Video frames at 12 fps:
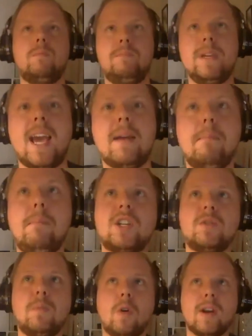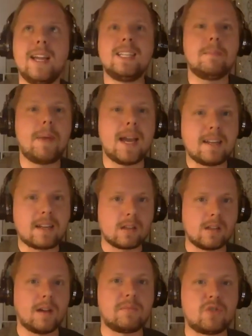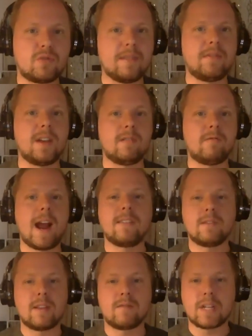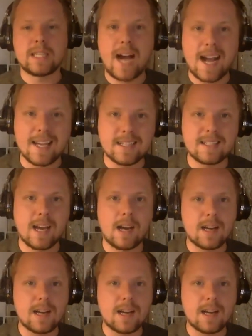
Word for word: became much more independent club driven rather than reliant on